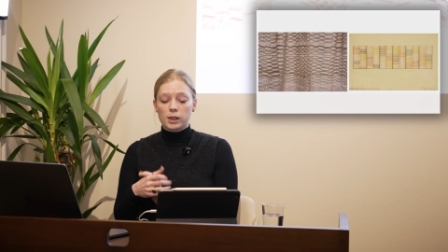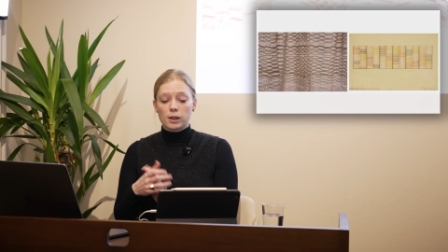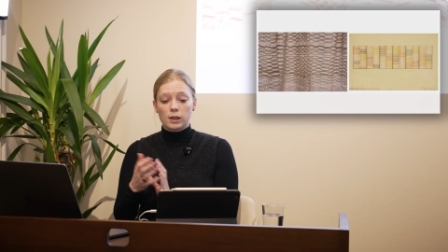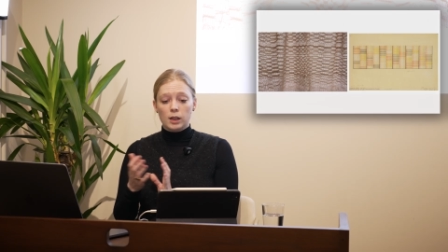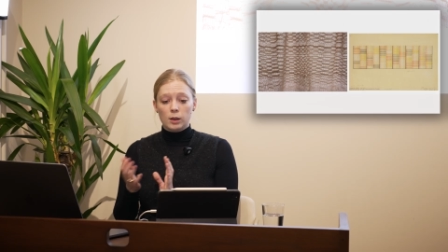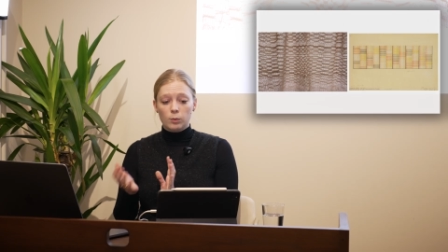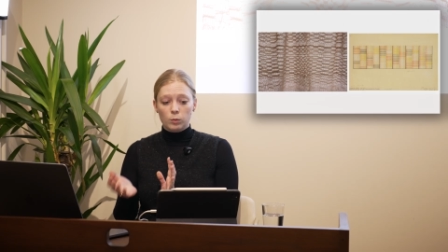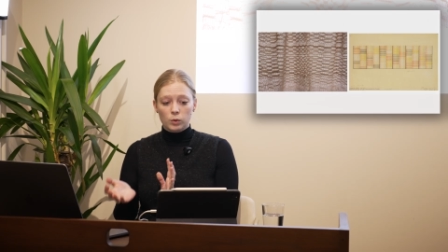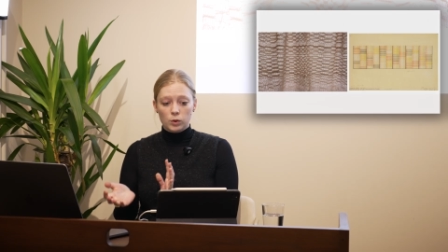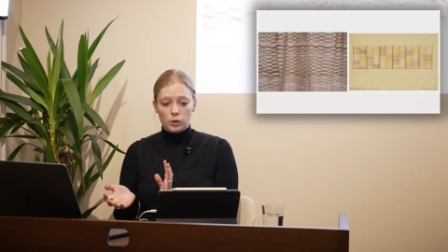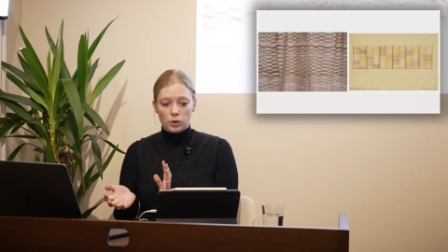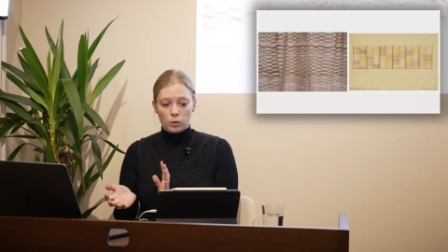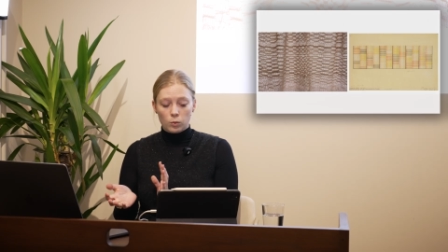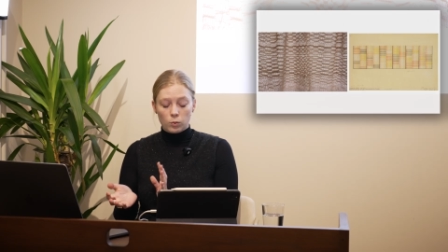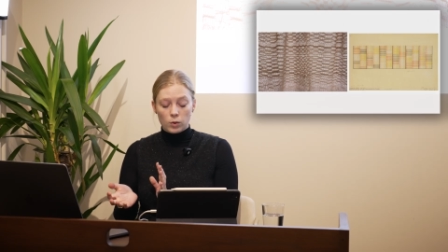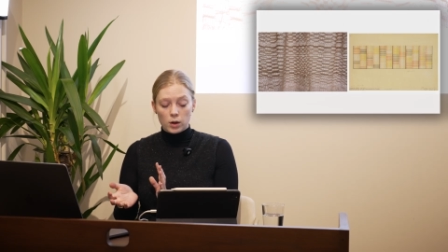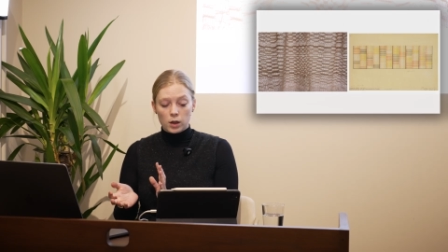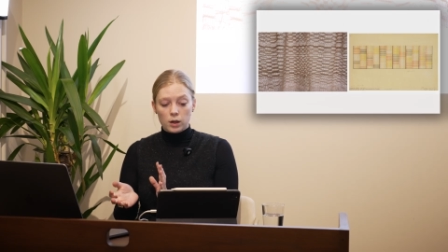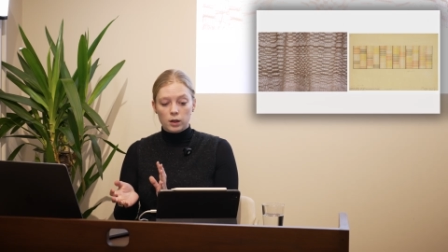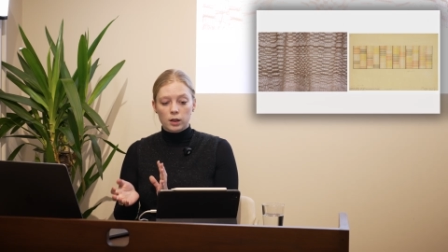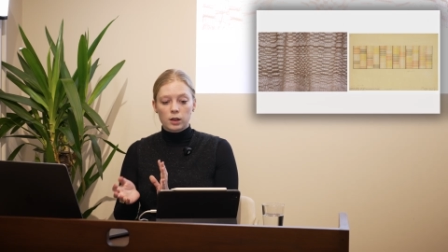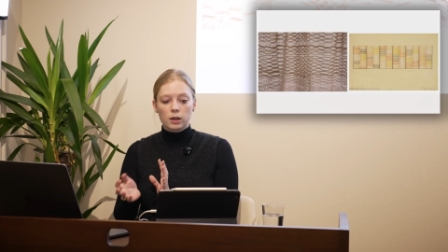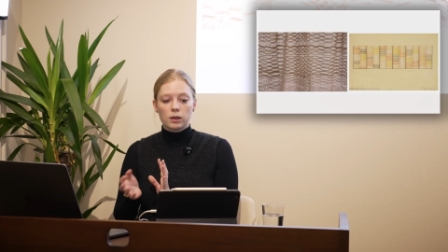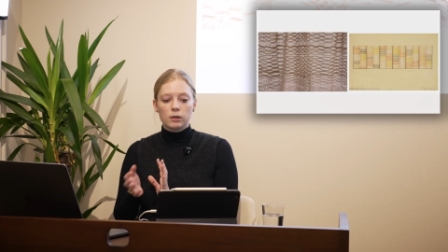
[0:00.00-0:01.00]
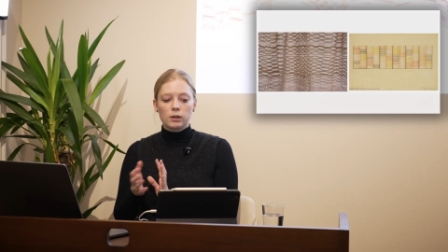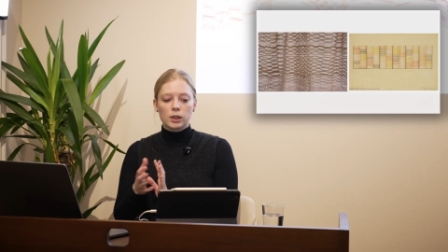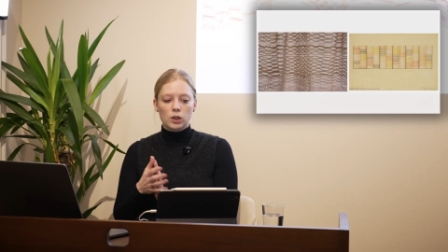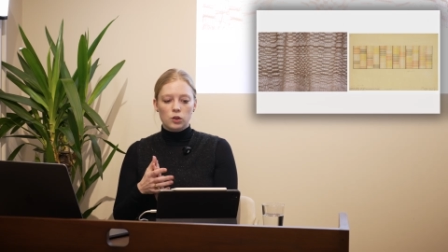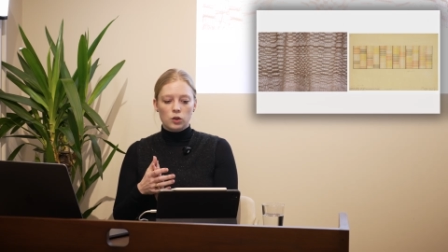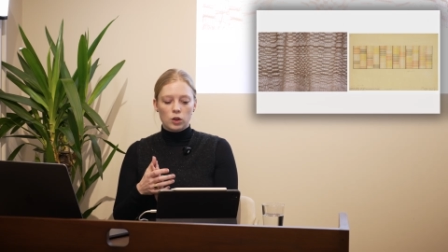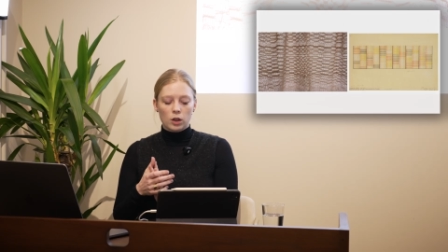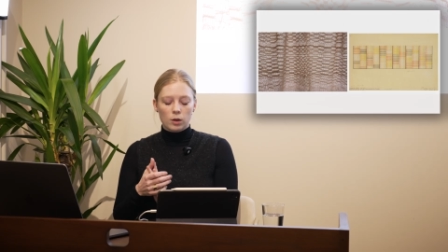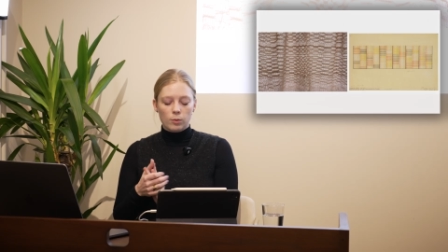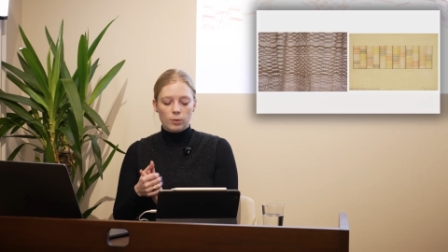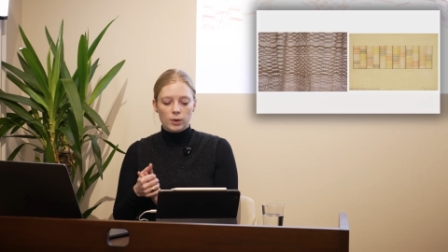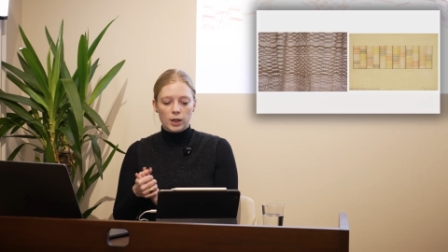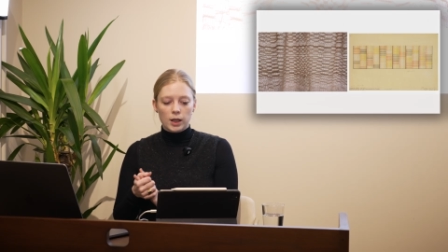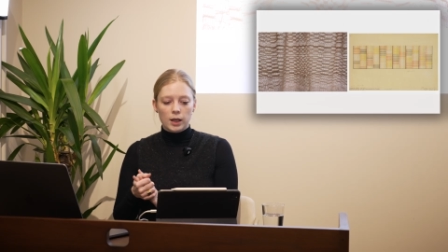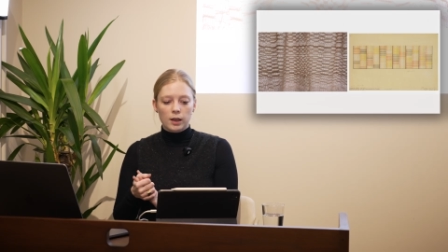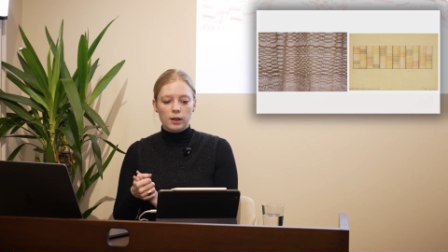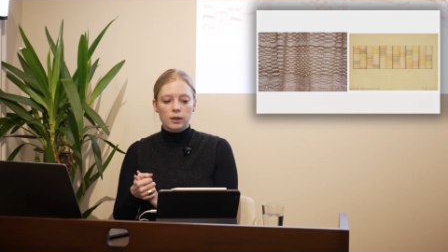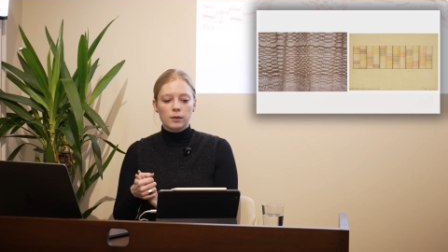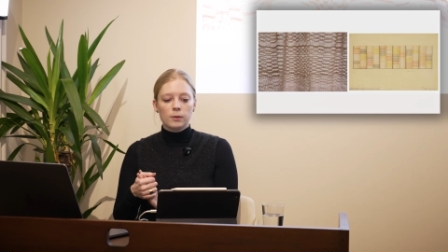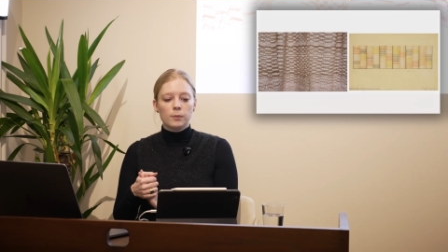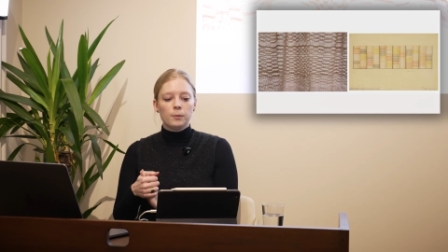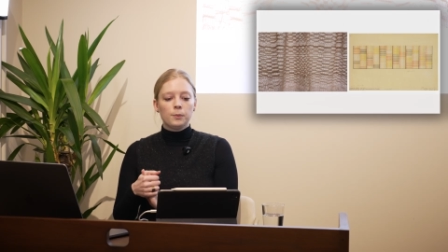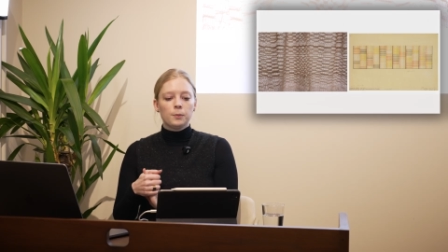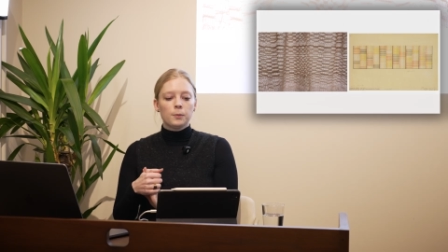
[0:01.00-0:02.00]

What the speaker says: unable to work in Germany